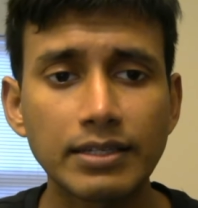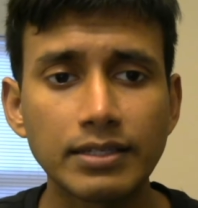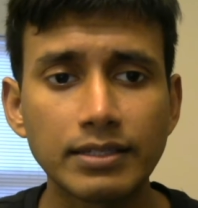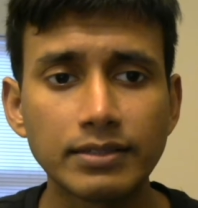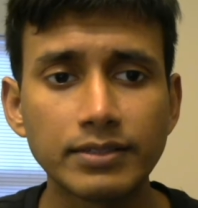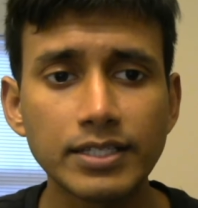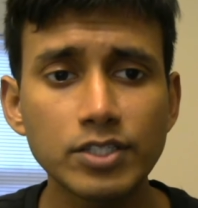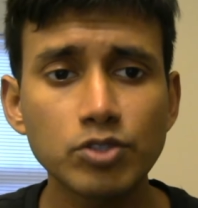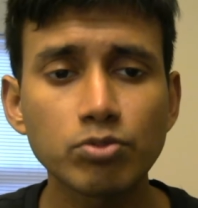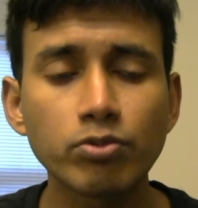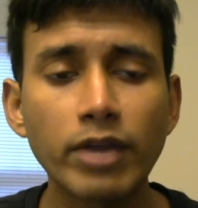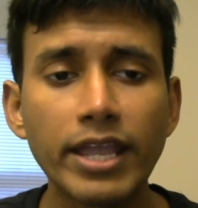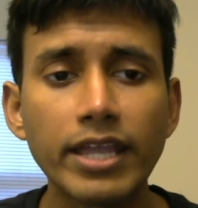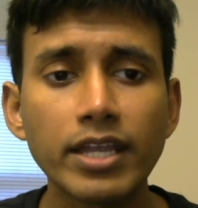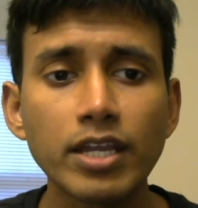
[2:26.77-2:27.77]
This
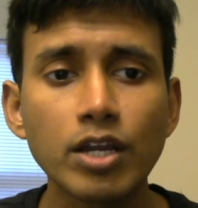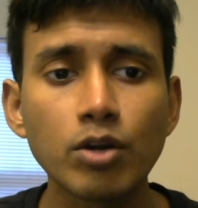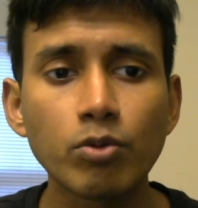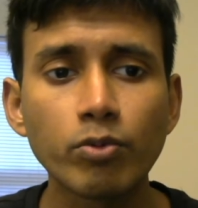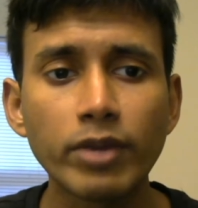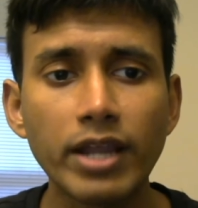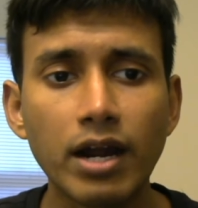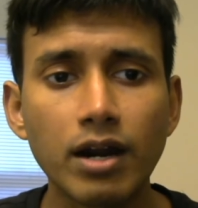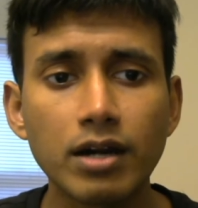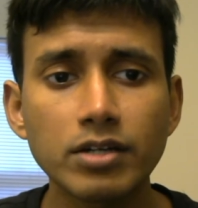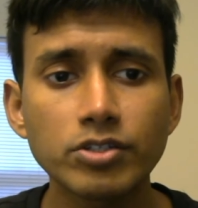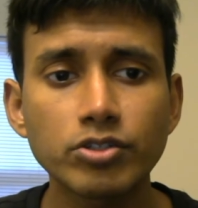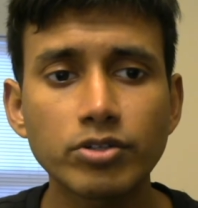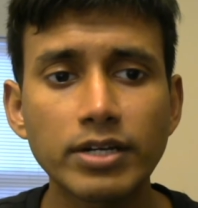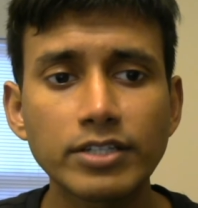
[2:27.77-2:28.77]
way we are
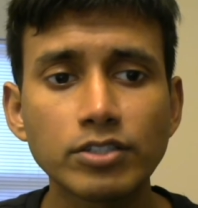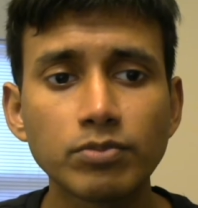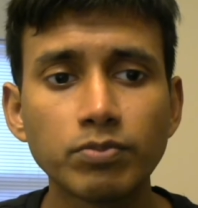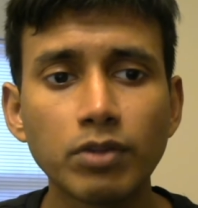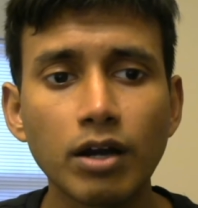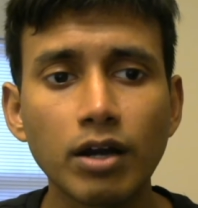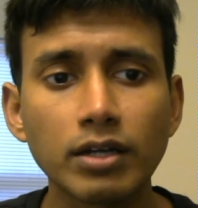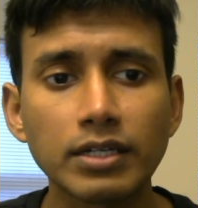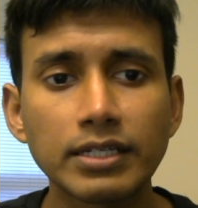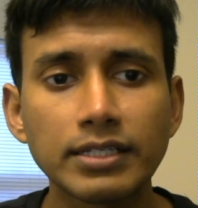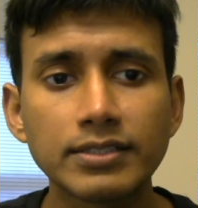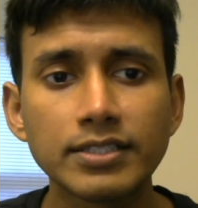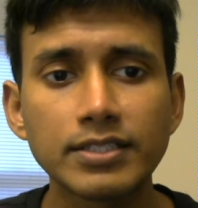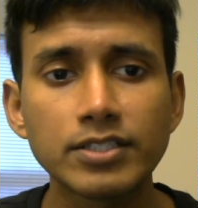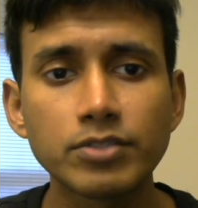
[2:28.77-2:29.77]
trying to block
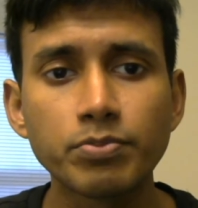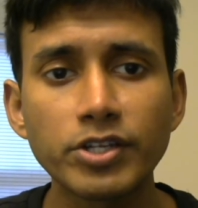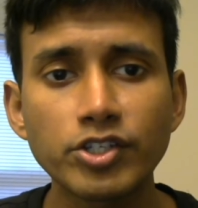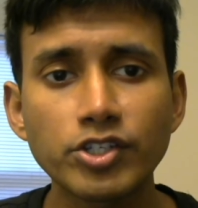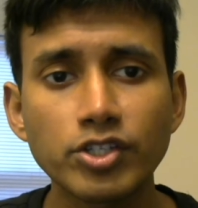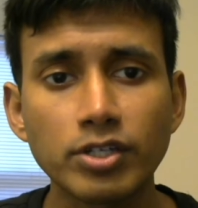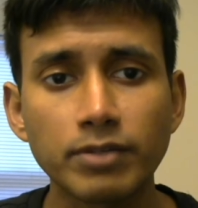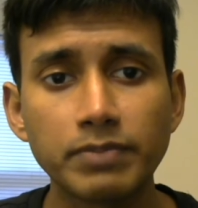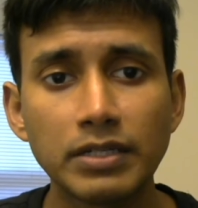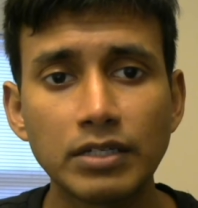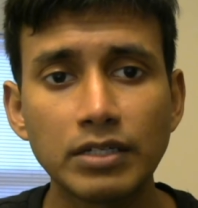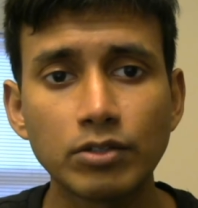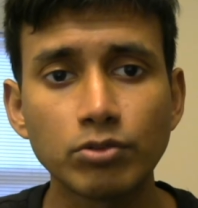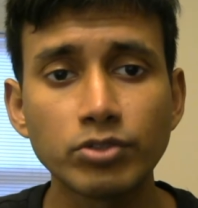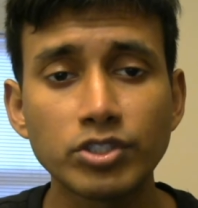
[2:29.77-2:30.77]
this bishop
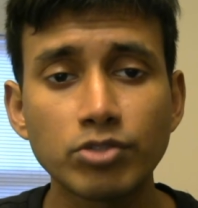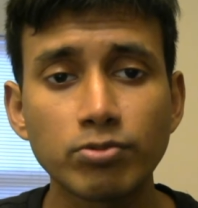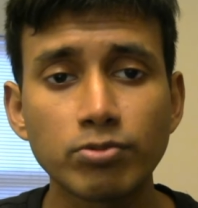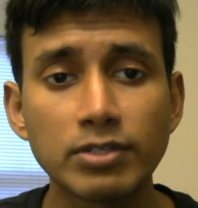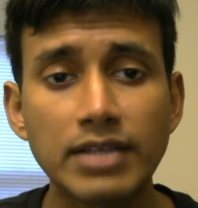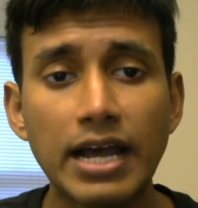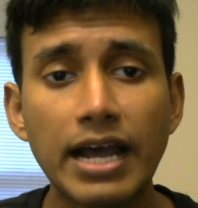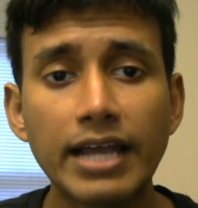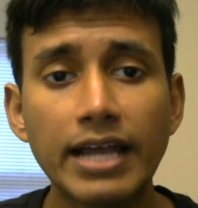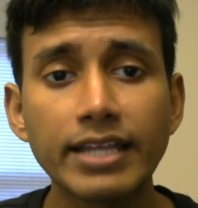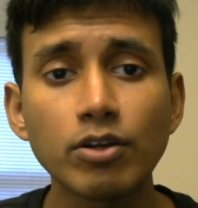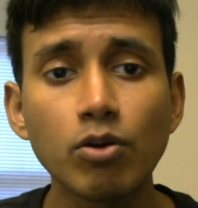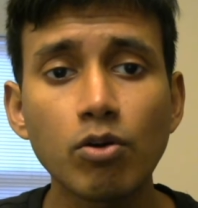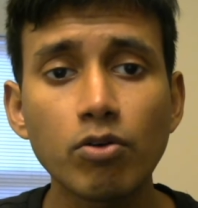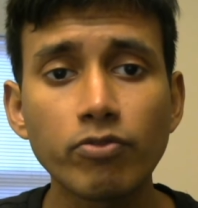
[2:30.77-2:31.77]
which was eyeing
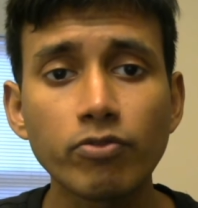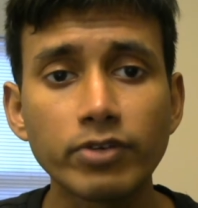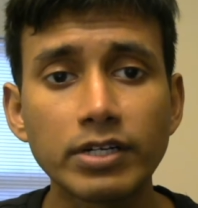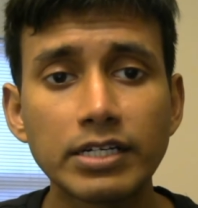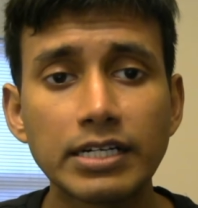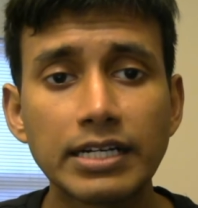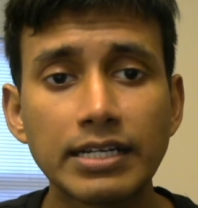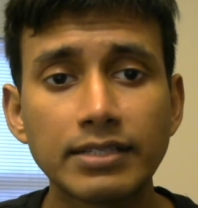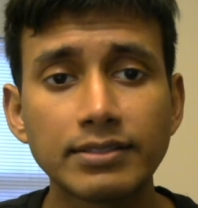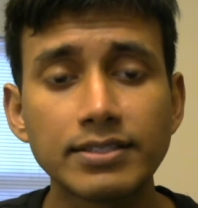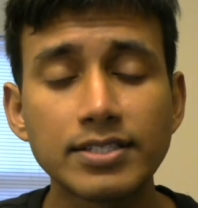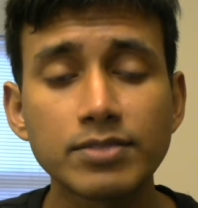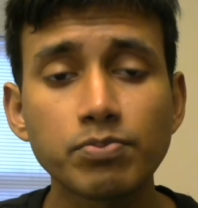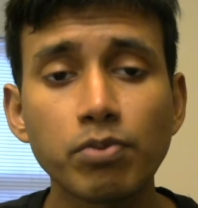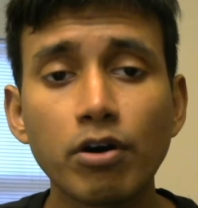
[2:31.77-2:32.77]
over
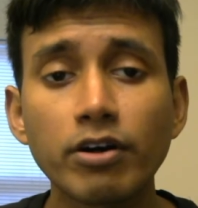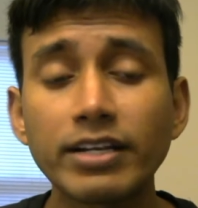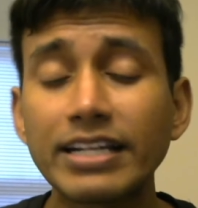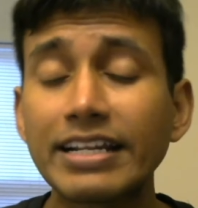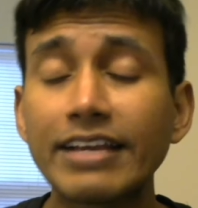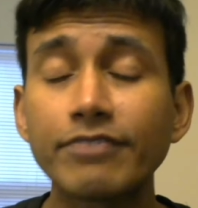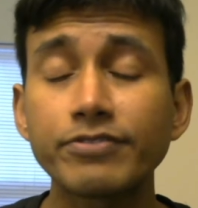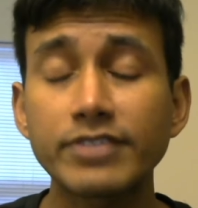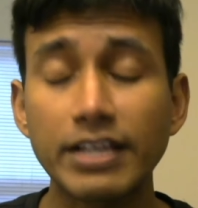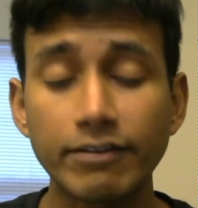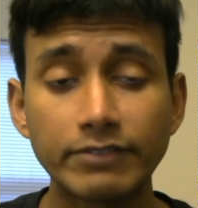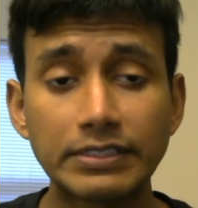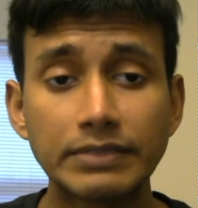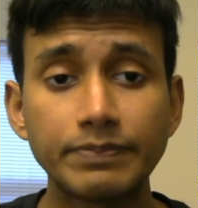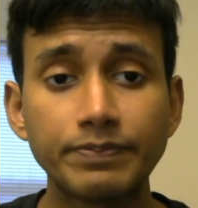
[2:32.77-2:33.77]
this pawn at f7,